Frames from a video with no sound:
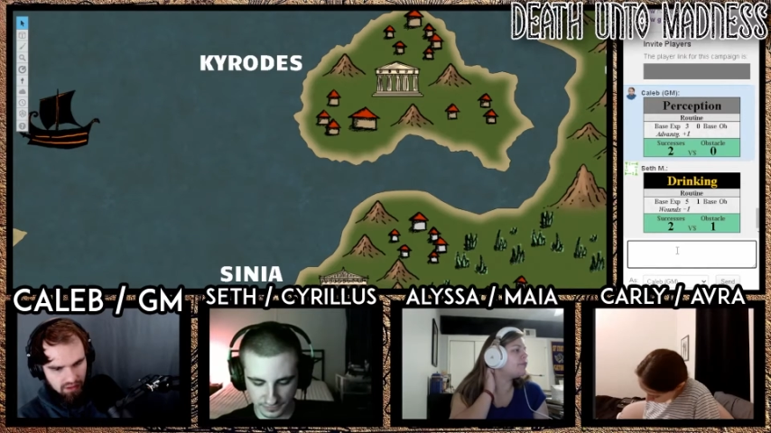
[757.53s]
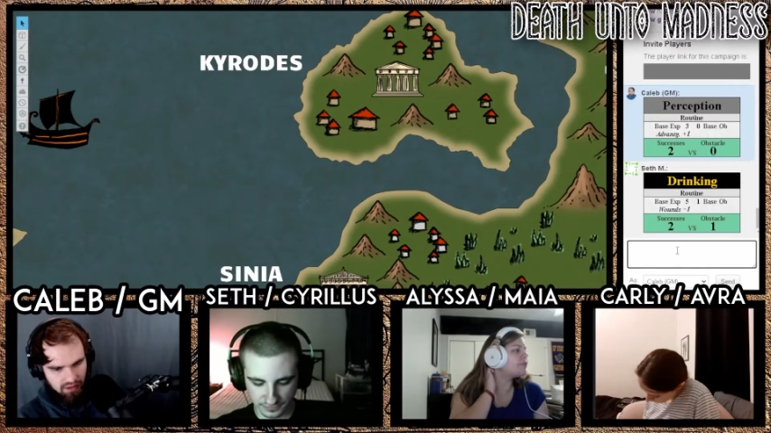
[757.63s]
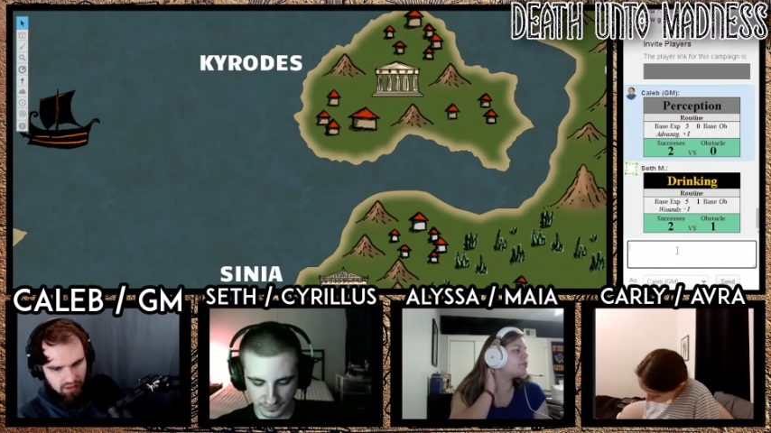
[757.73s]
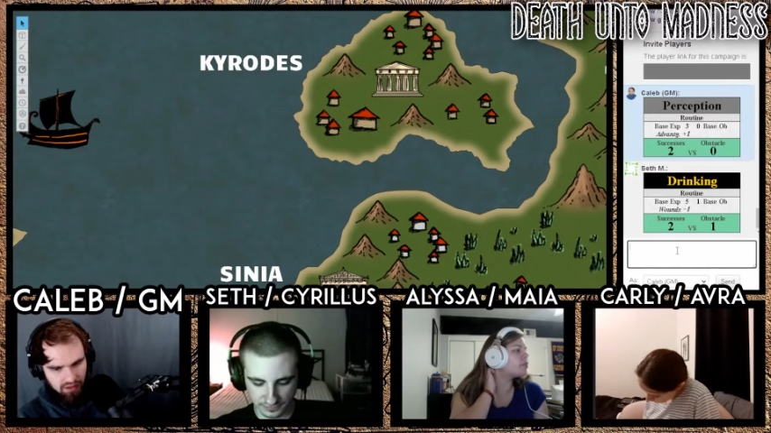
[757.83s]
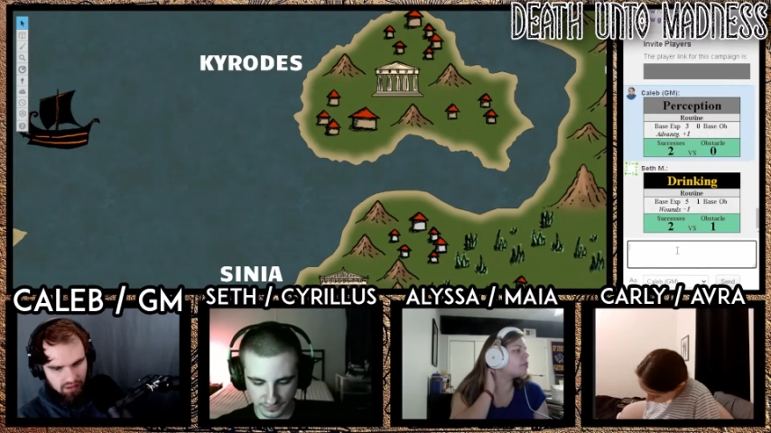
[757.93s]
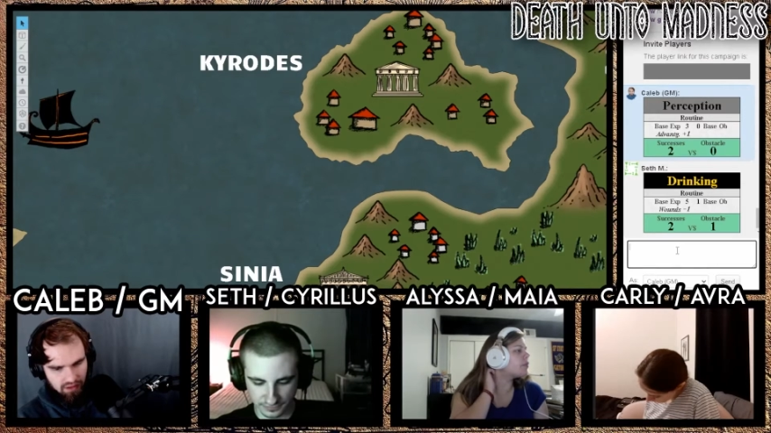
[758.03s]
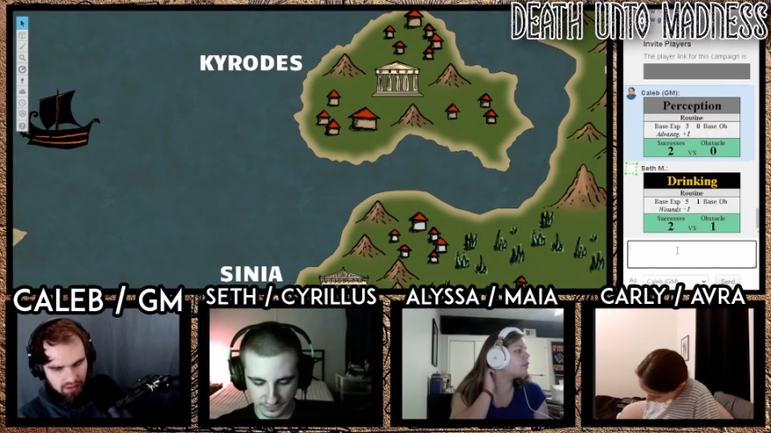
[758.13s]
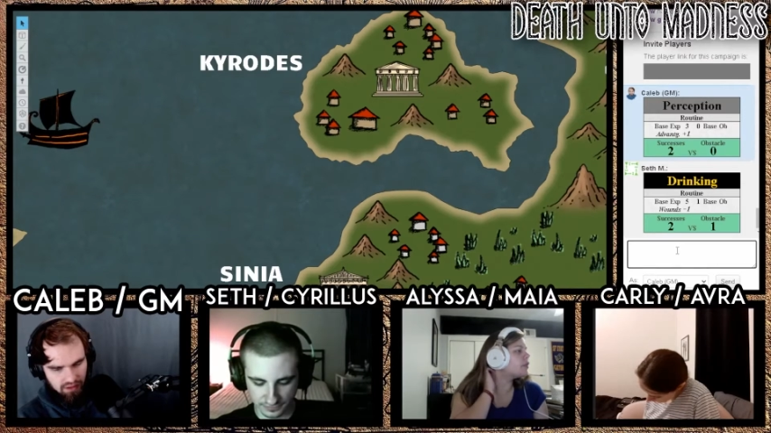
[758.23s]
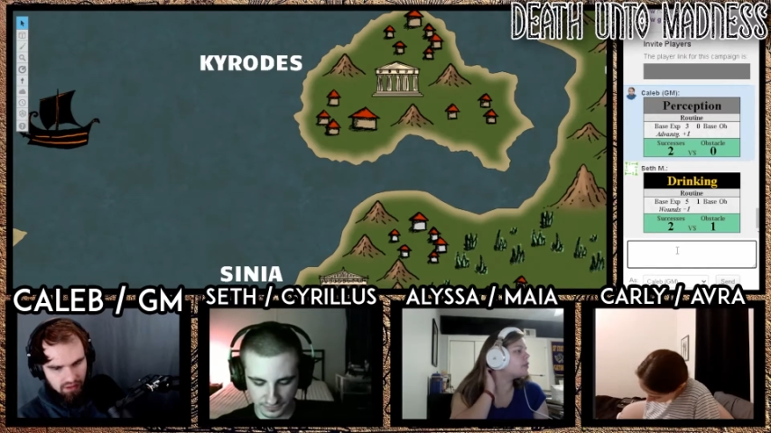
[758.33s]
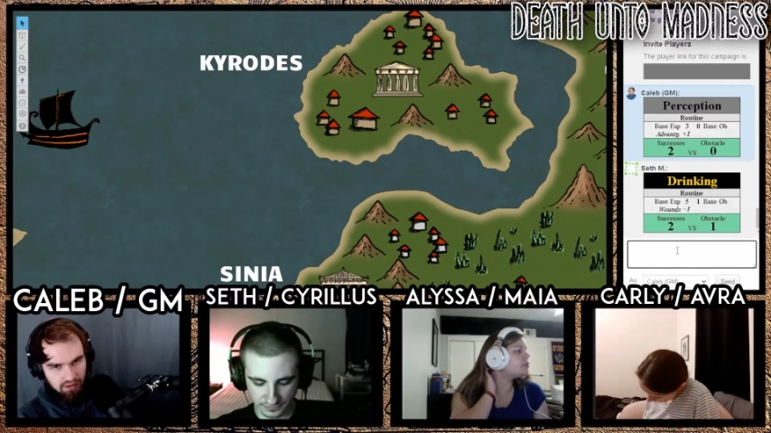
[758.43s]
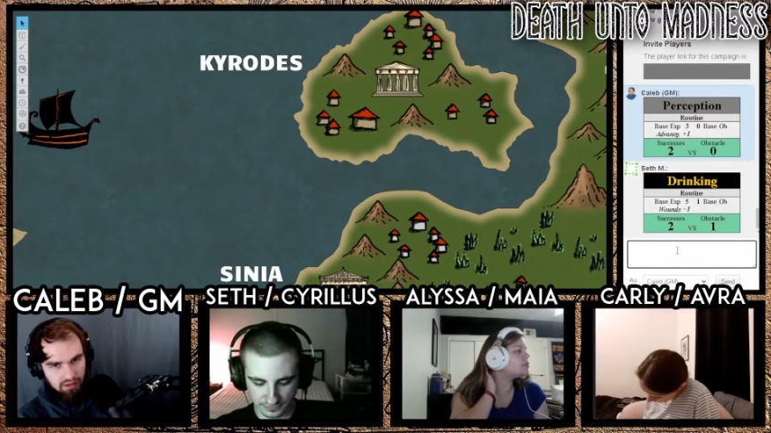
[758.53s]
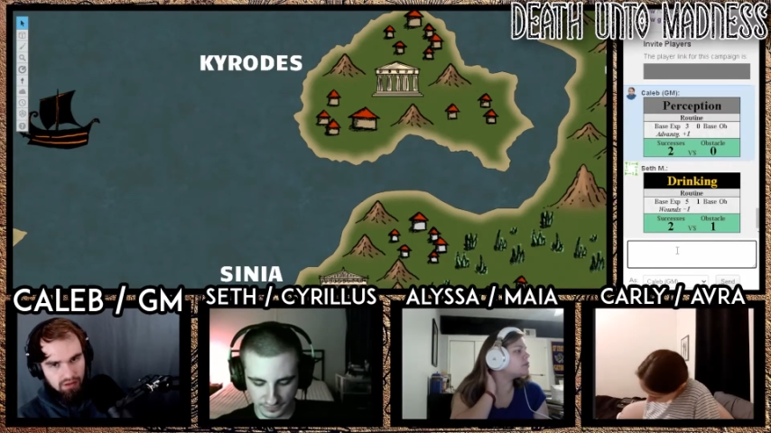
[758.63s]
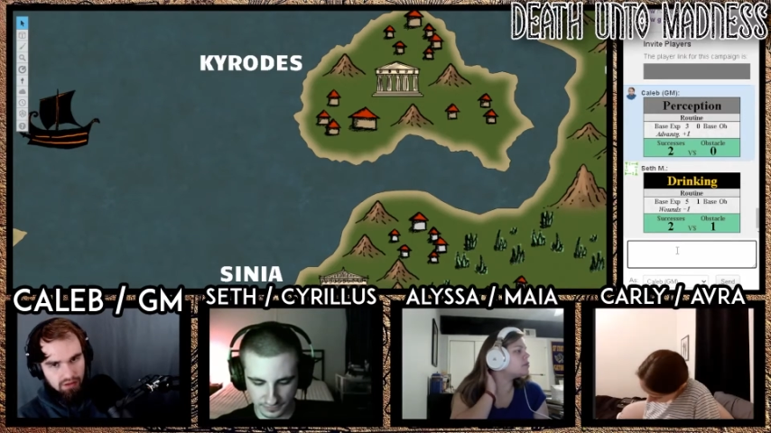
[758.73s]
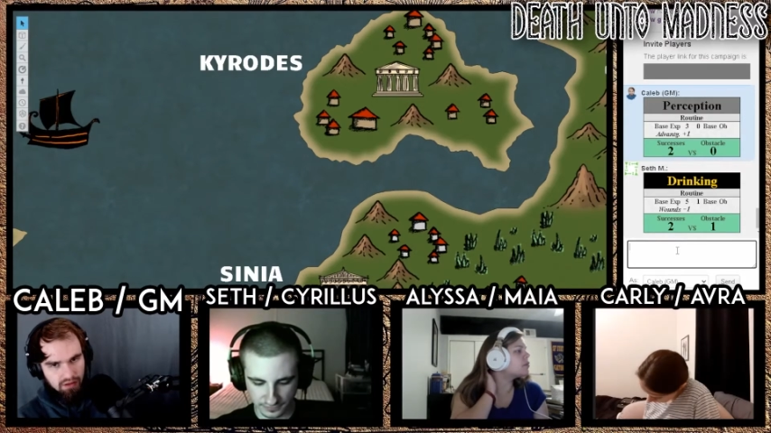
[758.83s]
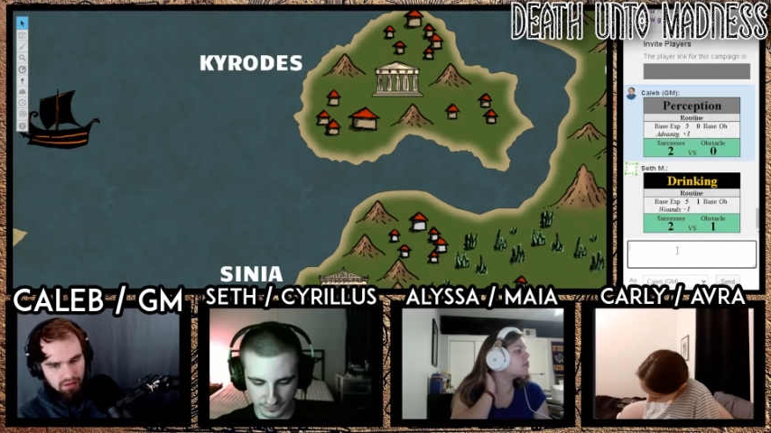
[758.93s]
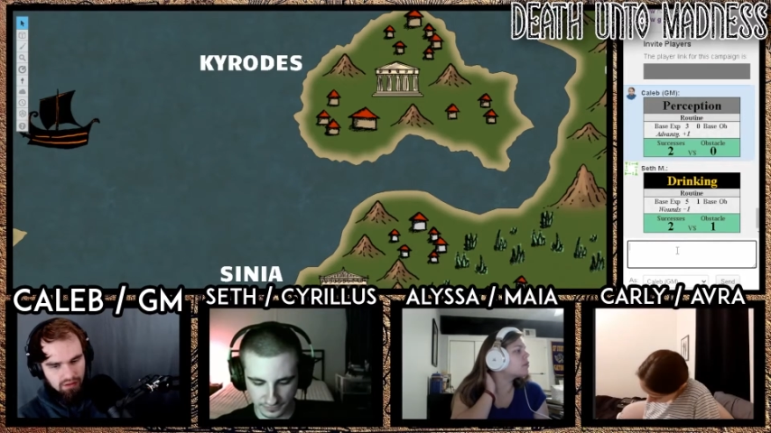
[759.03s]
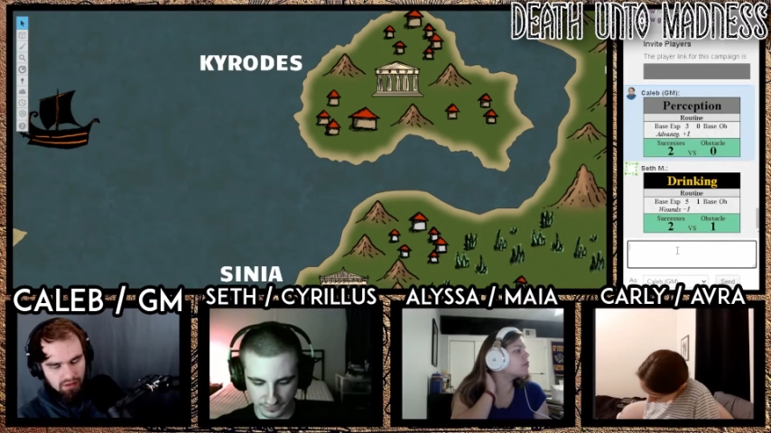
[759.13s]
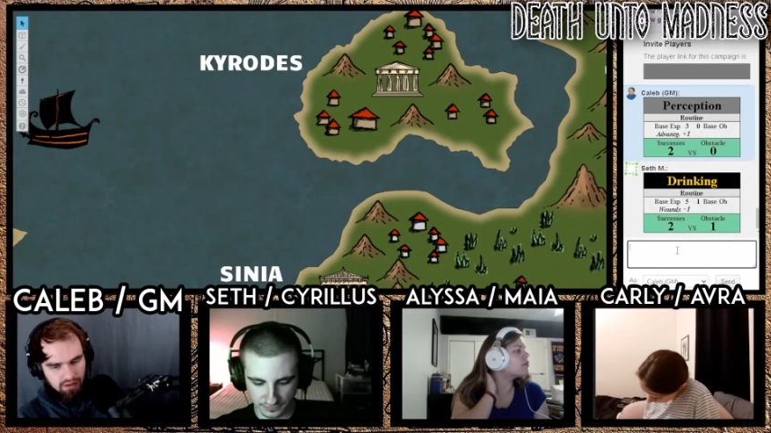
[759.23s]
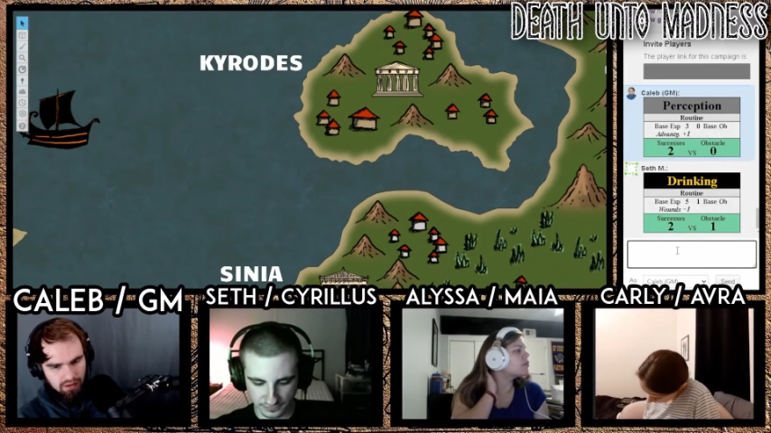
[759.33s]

Nobody speaks.